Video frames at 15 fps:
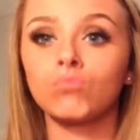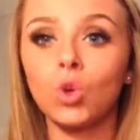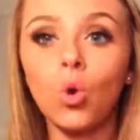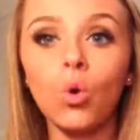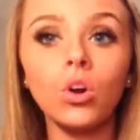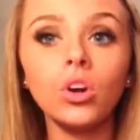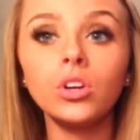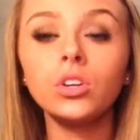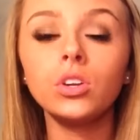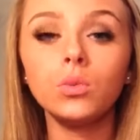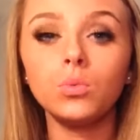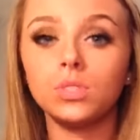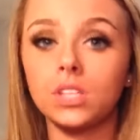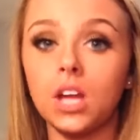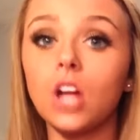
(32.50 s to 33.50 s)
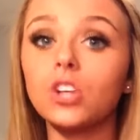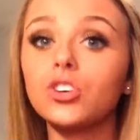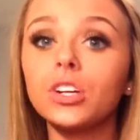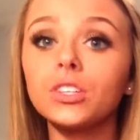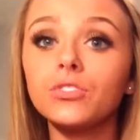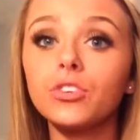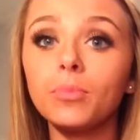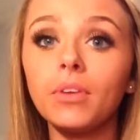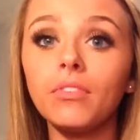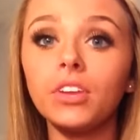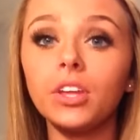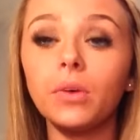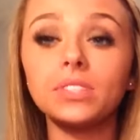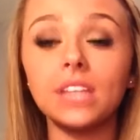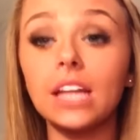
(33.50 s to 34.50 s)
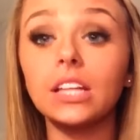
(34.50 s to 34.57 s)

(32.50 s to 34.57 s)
cord was not transferring my videos.